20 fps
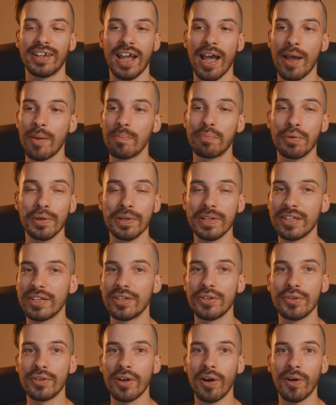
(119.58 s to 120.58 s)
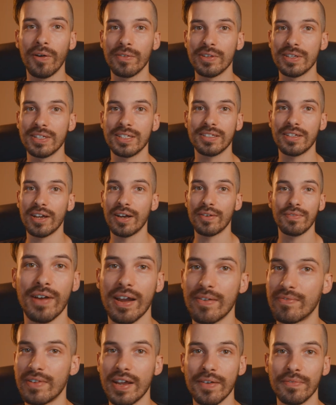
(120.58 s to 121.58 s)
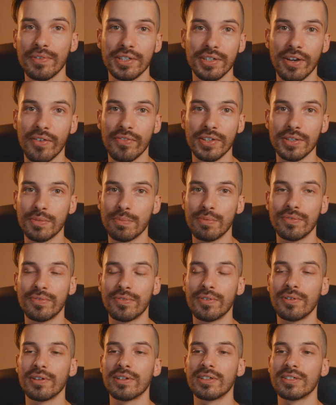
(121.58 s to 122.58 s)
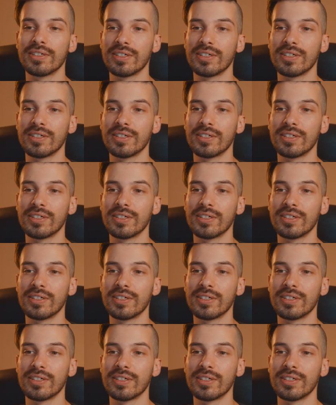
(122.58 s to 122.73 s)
like, I'm pretty new to all this stuff. I've never done this before,